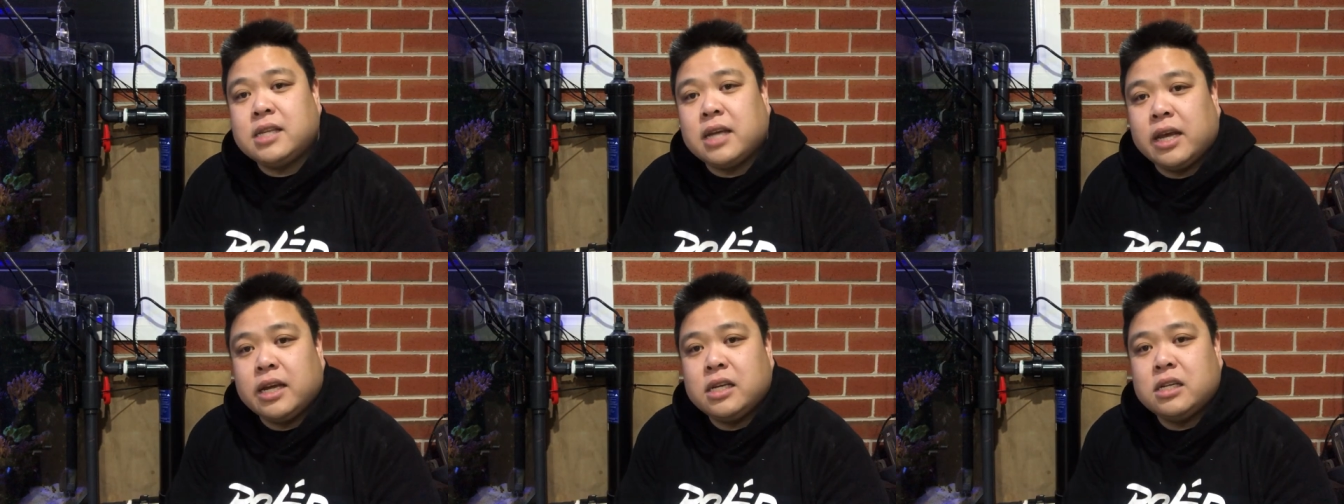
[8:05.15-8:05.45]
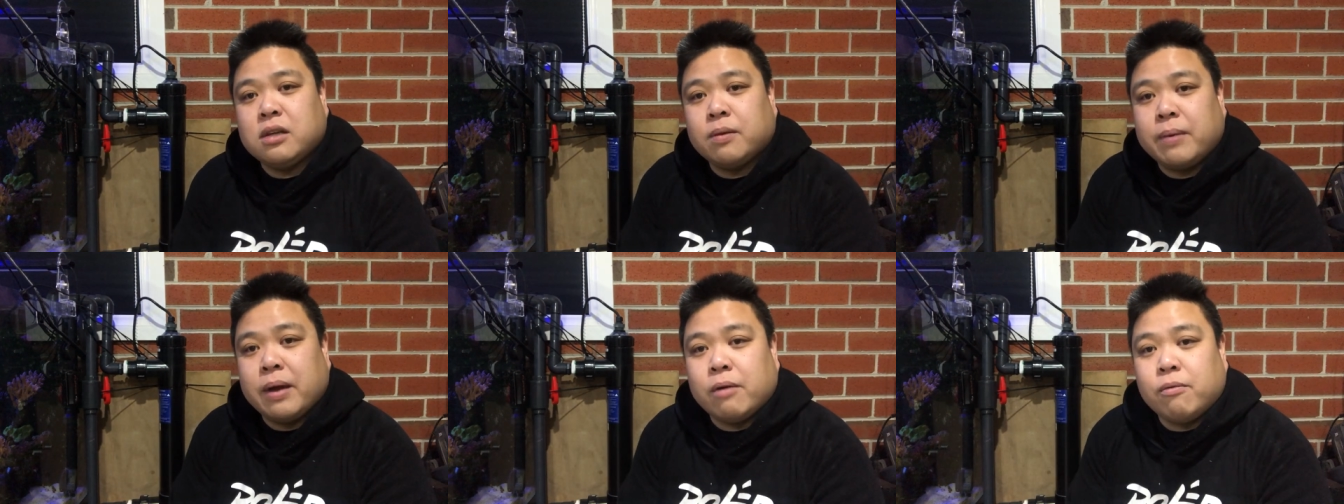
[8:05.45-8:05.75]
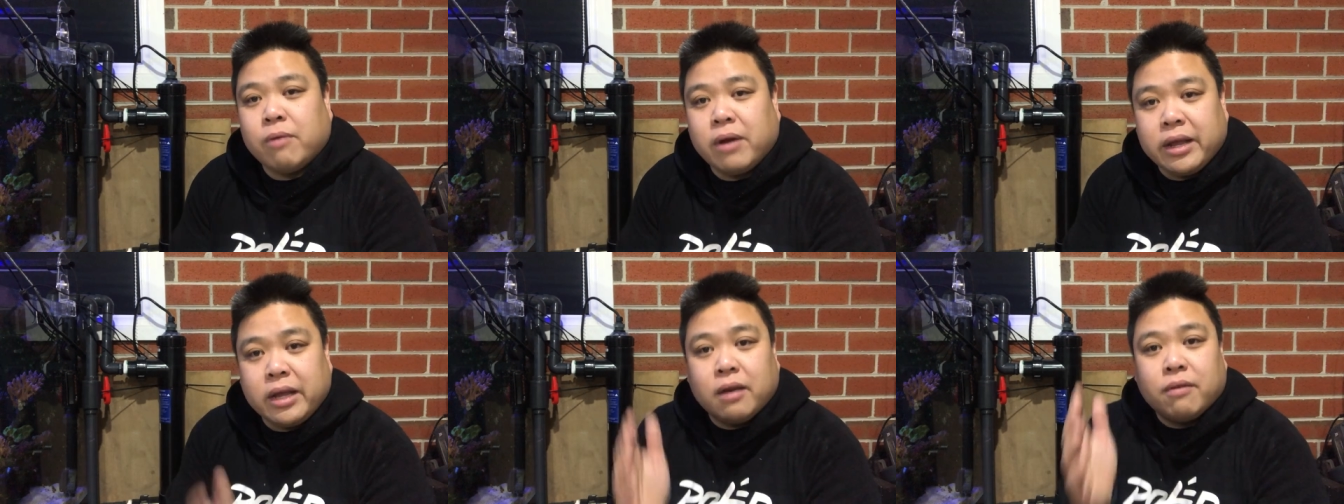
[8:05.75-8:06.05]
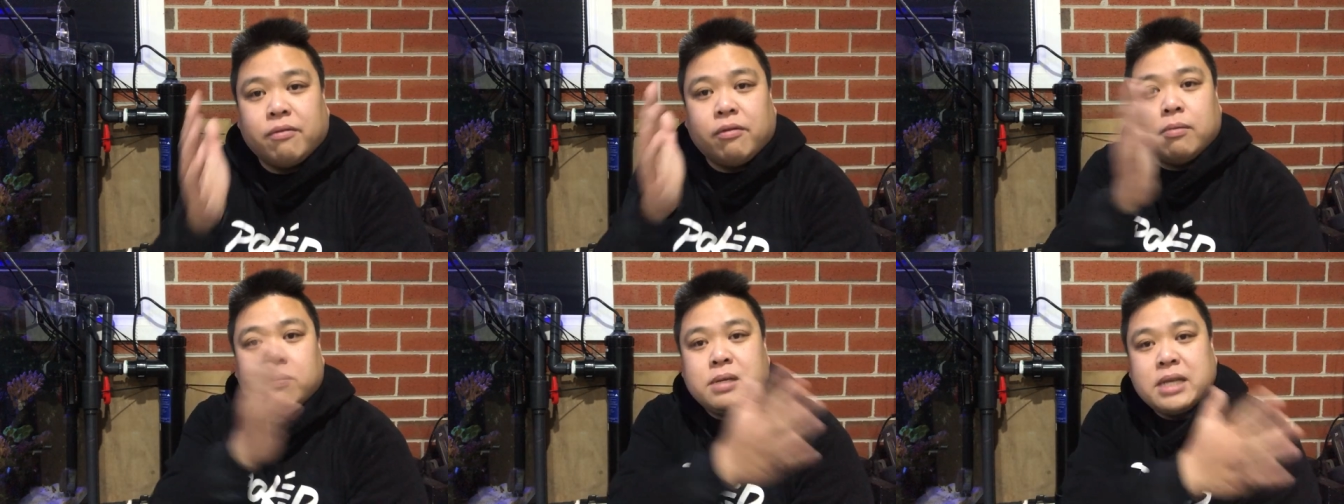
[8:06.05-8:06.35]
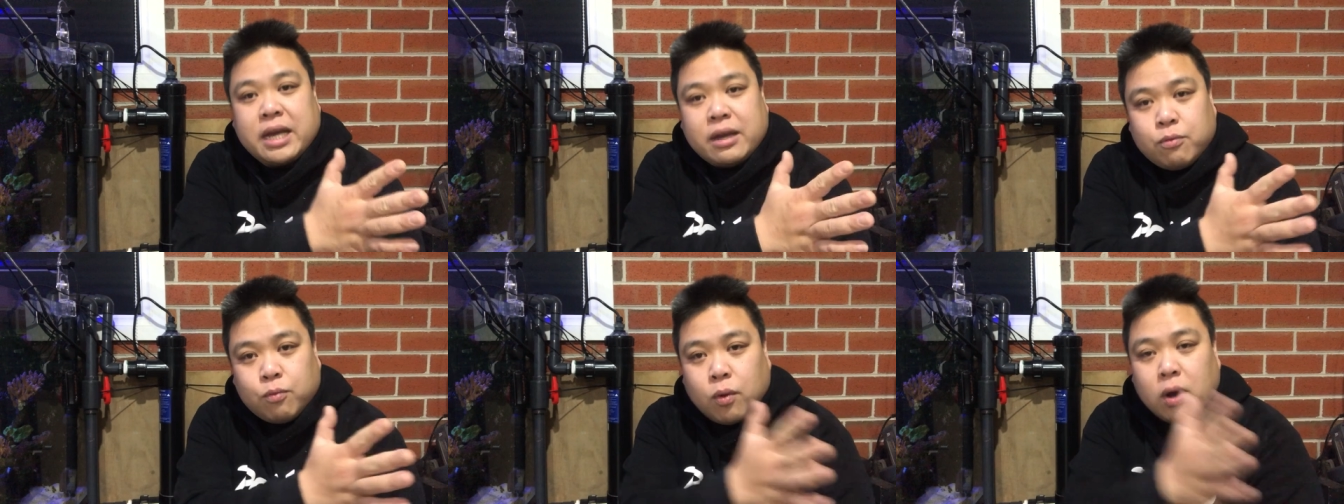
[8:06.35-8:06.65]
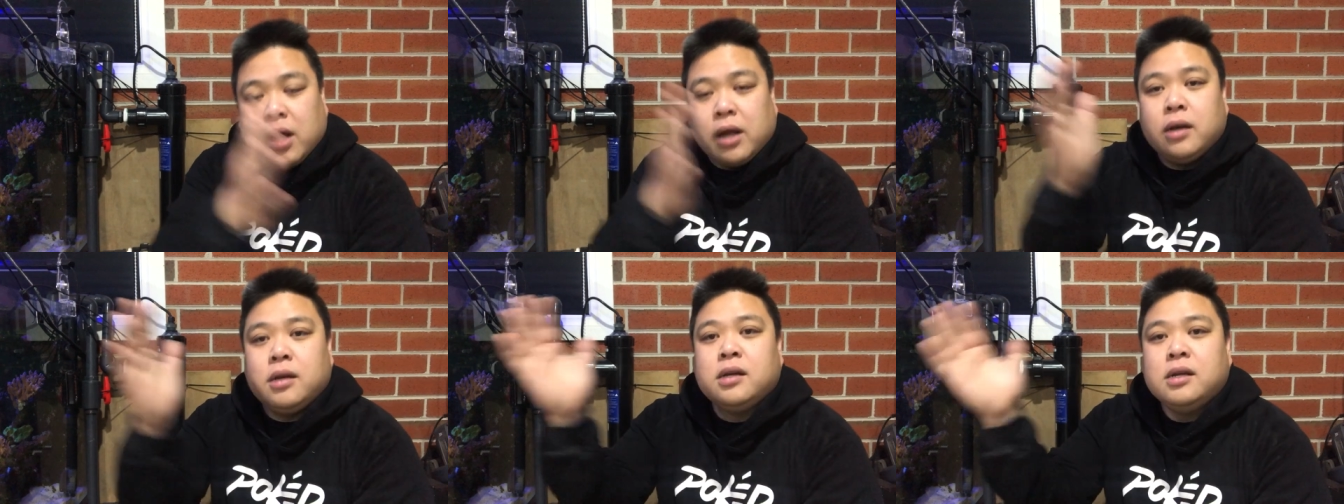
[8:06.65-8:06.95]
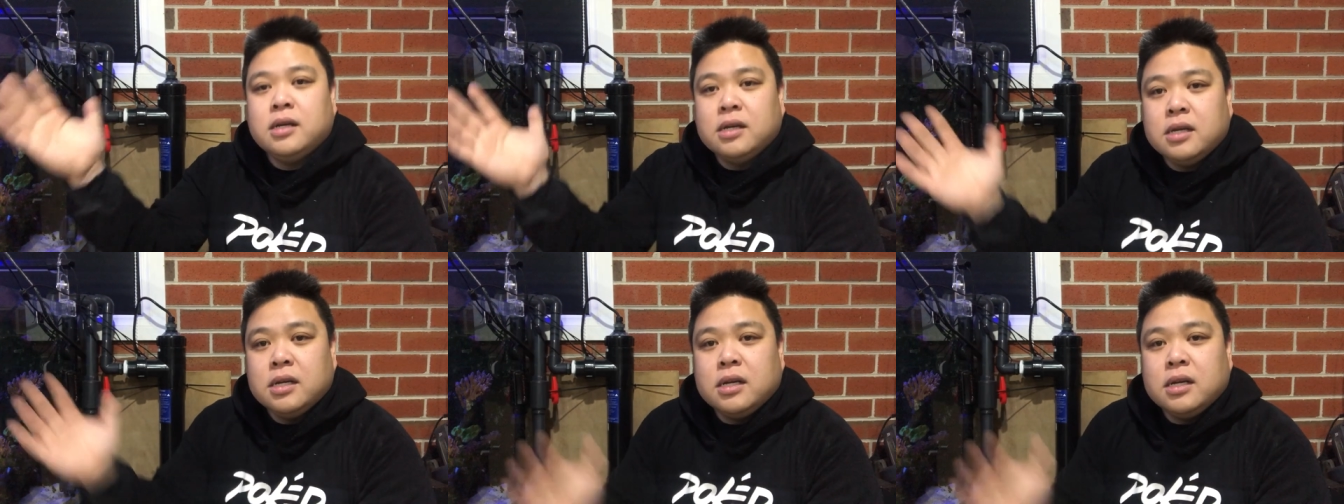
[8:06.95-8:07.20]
tanks about running it from day one